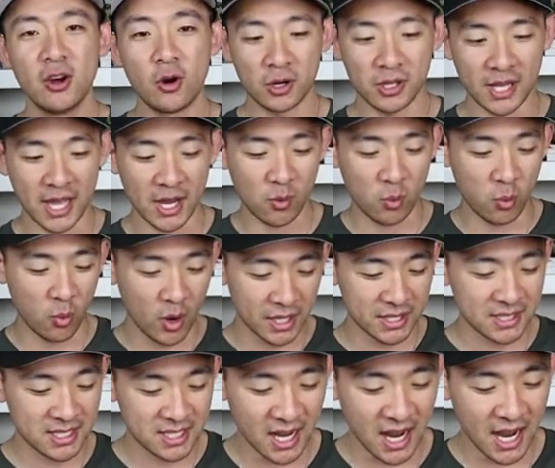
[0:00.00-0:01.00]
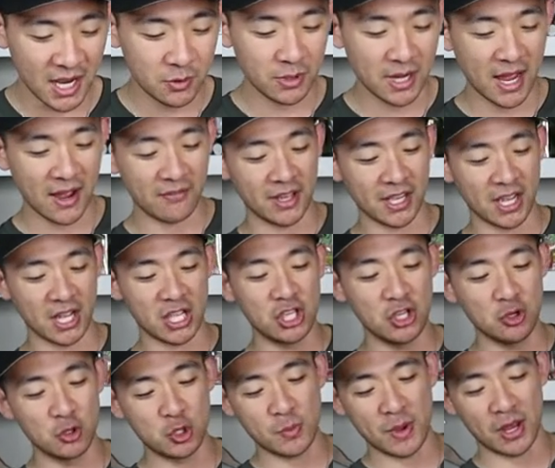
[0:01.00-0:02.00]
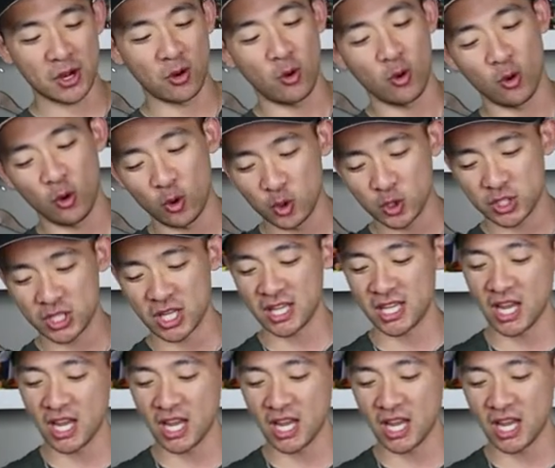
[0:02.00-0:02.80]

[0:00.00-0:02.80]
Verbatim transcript: or like one side would have like a huge amount of holes and then